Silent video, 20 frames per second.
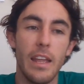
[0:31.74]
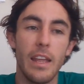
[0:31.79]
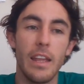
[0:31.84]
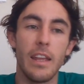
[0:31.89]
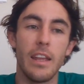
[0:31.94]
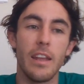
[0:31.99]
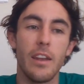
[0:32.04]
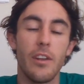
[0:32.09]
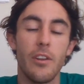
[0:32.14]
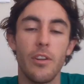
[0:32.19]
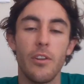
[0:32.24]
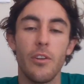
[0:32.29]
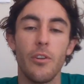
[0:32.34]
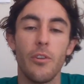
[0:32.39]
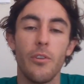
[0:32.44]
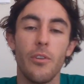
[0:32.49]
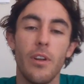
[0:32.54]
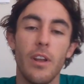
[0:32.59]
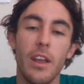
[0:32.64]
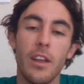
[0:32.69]
In
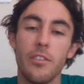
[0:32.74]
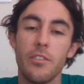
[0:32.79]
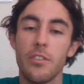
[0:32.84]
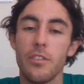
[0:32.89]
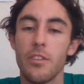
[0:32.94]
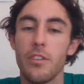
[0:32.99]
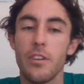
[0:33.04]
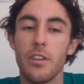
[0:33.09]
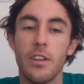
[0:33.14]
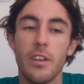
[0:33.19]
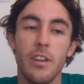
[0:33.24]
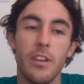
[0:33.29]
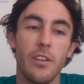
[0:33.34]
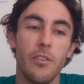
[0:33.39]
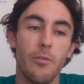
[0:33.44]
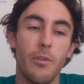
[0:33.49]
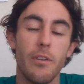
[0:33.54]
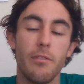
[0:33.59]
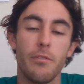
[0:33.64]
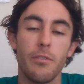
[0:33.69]

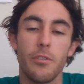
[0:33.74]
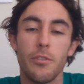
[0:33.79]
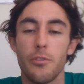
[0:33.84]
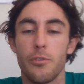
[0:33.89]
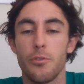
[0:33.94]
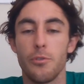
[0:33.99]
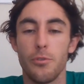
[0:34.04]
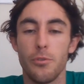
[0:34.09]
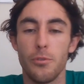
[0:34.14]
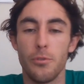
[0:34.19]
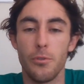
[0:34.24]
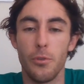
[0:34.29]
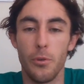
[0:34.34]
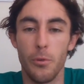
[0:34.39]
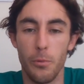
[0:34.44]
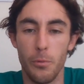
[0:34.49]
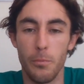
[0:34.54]
reference to